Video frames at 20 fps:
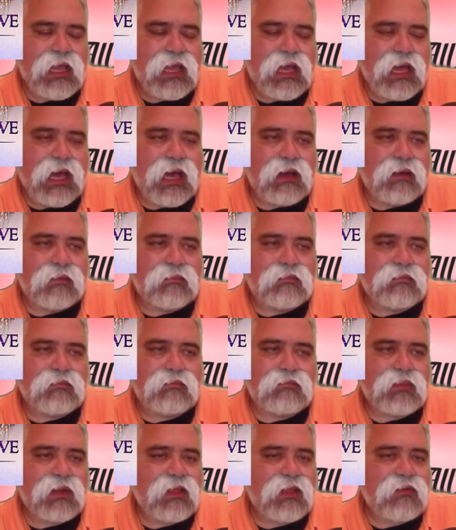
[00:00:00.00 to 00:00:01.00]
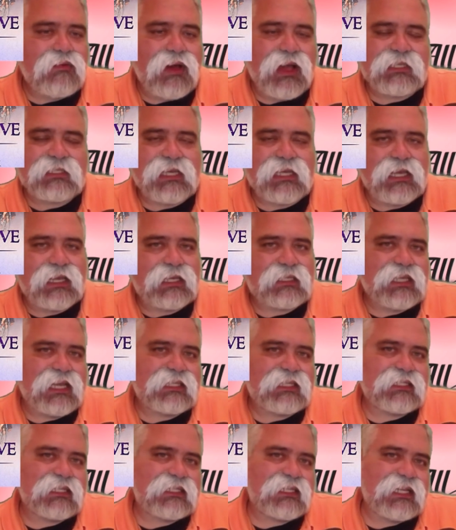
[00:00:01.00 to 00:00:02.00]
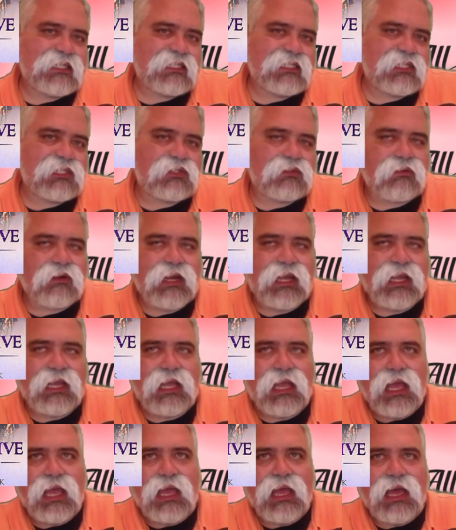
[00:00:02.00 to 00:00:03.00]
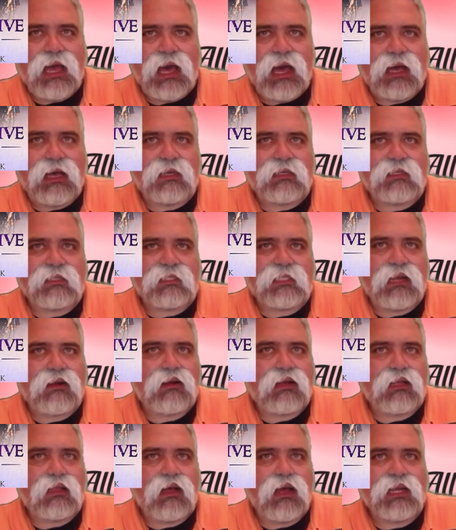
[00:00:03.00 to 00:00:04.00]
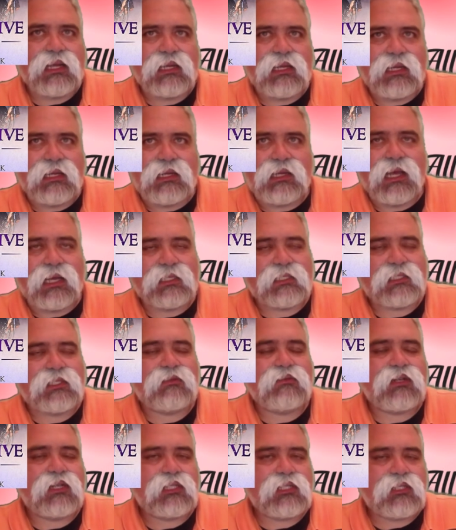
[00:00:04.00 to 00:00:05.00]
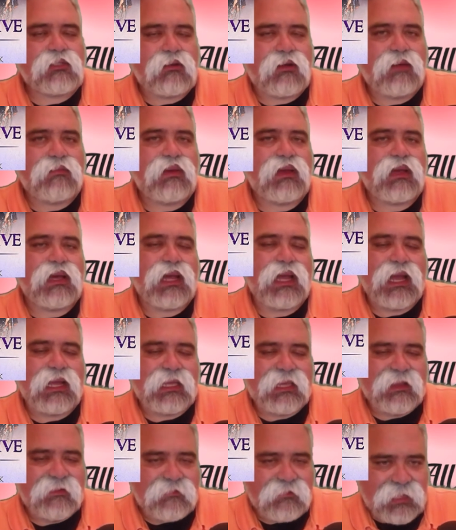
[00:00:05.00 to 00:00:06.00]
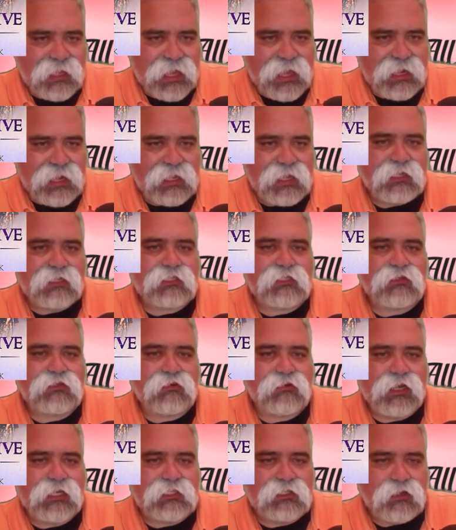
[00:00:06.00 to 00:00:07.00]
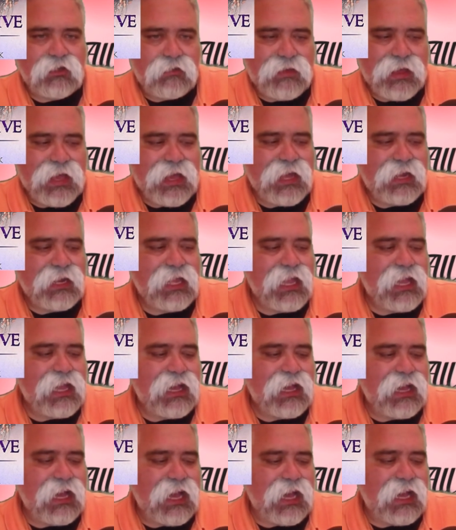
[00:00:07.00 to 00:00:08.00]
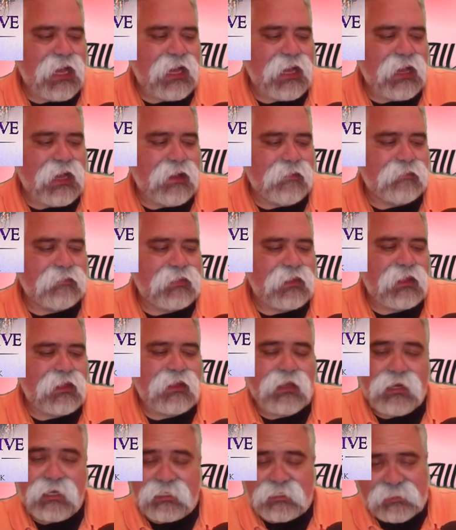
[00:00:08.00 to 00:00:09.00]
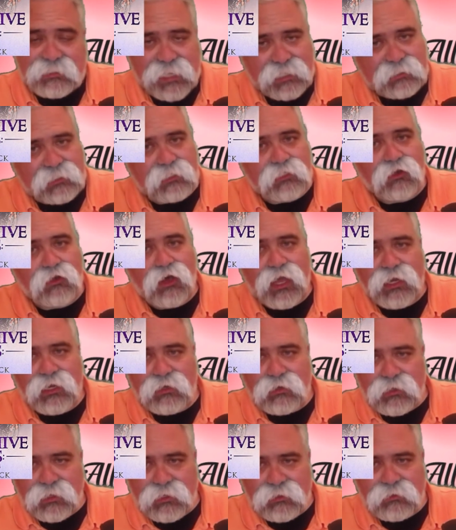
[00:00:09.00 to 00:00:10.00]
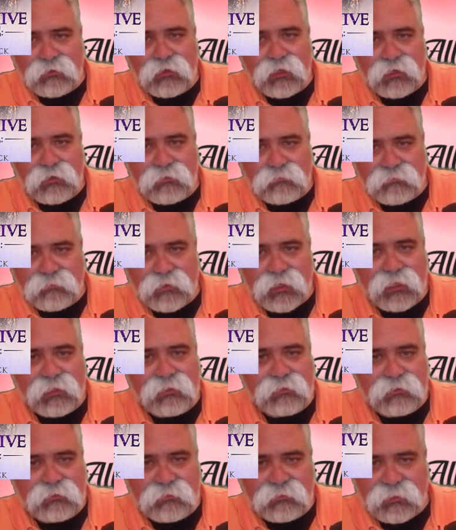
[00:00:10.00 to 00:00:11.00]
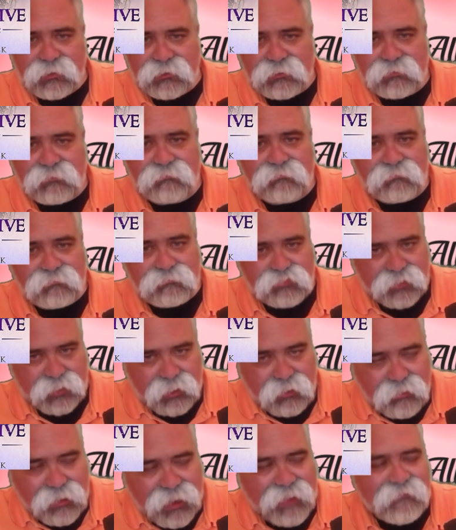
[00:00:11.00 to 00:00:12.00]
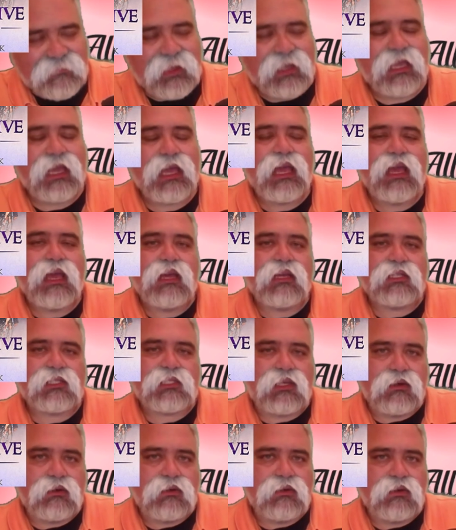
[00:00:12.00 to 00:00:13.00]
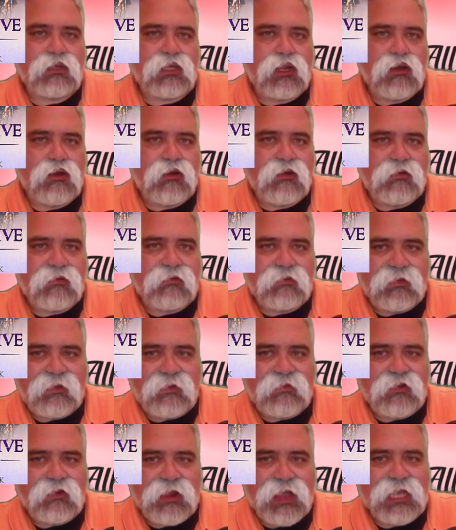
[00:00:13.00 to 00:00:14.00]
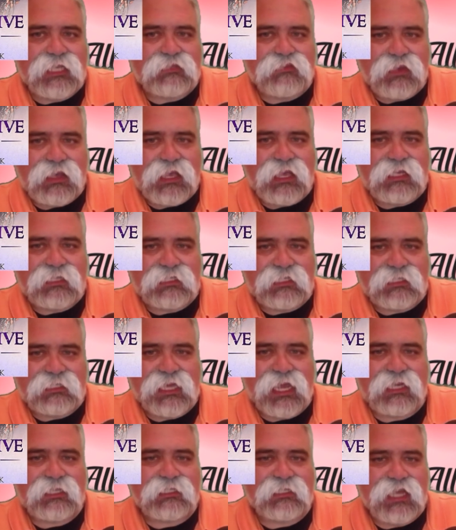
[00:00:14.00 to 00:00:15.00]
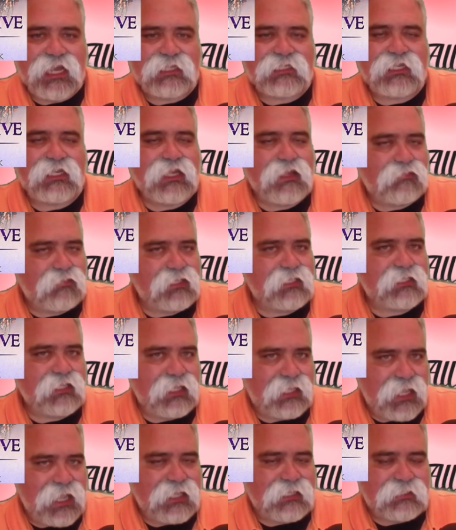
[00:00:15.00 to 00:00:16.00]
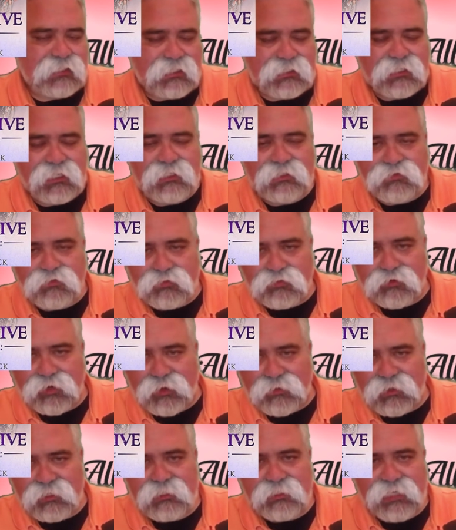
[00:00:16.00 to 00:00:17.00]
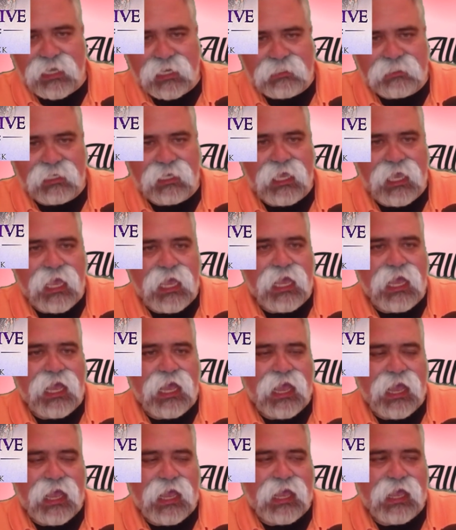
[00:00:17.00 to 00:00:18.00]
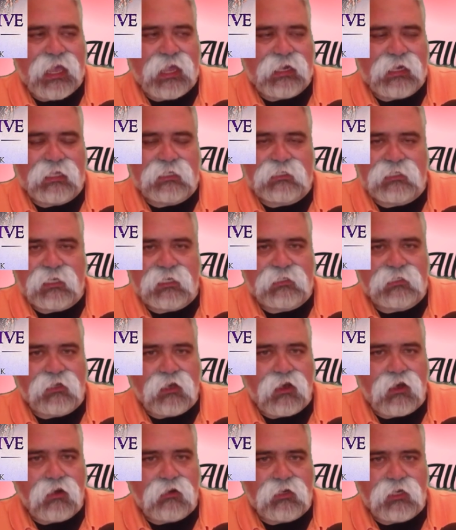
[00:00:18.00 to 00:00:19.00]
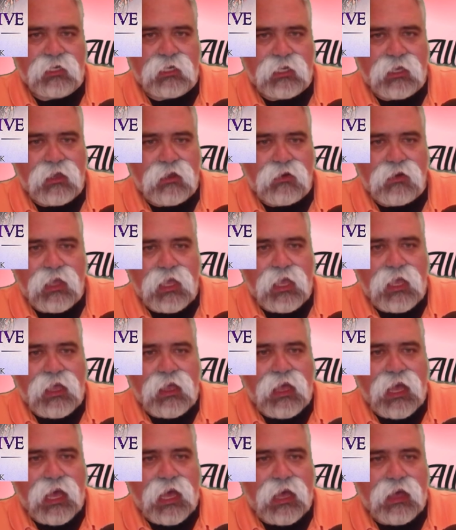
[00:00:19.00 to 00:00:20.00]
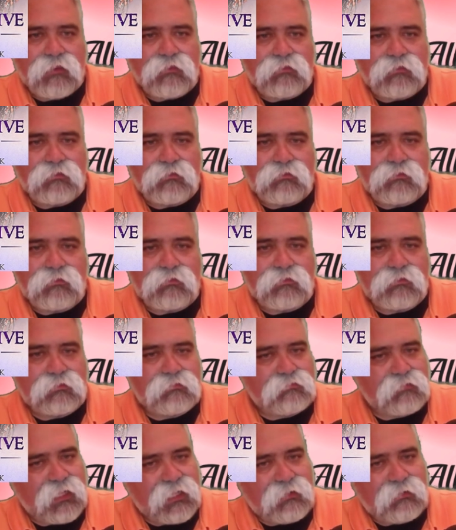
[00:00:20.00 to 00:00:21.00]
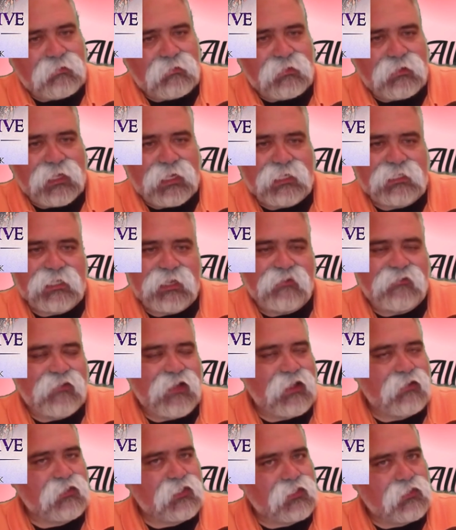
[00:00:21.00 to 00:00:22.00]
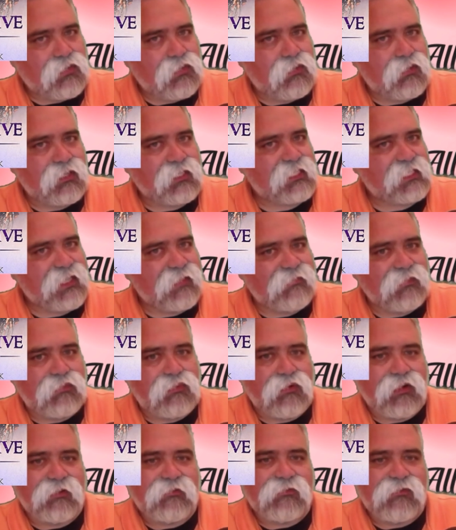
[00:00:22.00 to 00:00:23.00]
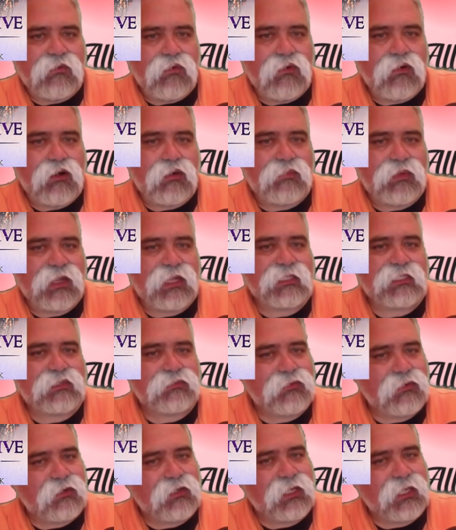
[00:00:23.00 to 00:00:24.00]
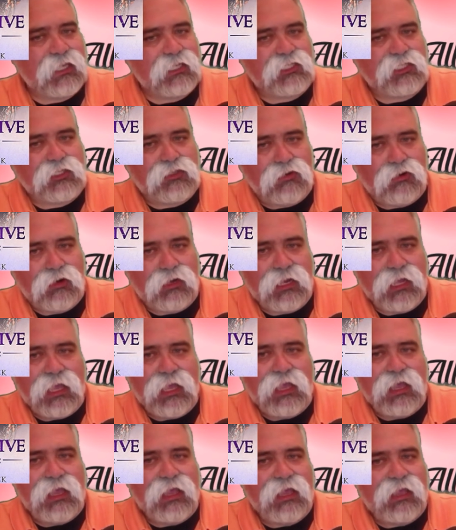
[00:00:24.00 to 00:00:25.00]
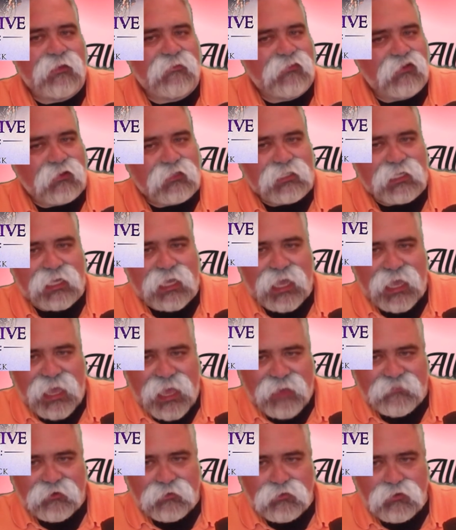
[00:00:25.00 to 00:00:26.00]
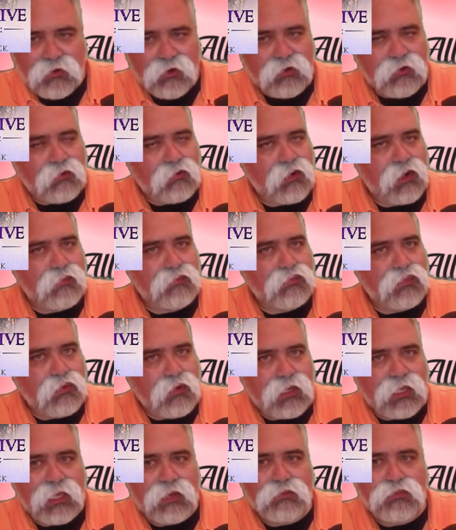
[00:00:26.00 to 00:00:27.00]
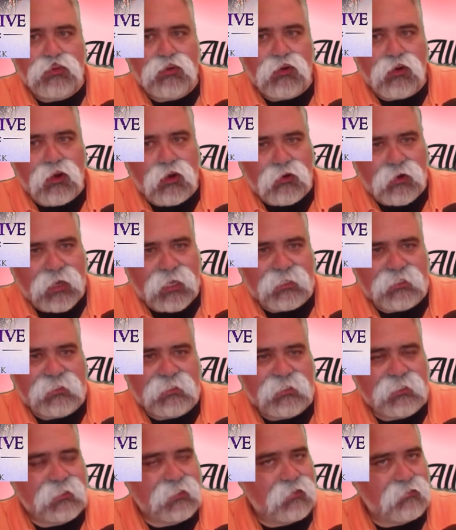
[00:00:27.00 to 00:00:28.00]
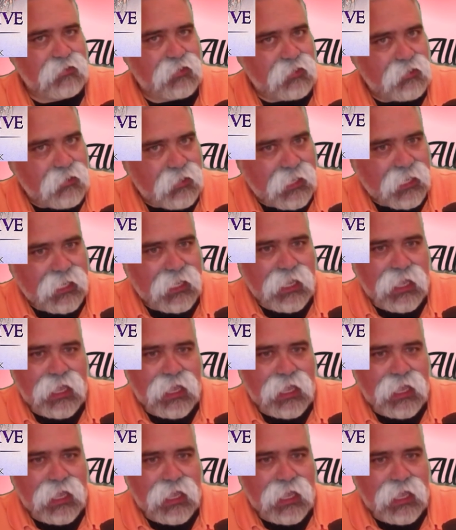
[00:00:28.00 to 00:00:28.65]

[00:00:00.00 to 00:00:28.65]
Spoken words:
But otherwise, I say it's a decent story. Sierra Klein does do a good job. I give her that. And the story is not bad. And the sex is hot and it's pretty graphic. So, if you're asking me, is the sex sexy? I'm going to say yes. It's pretty much sexy. And it's all good to go. But like I say, final score is 7.4 because the book is short. It feels like a half a book or a book in progress to some degree.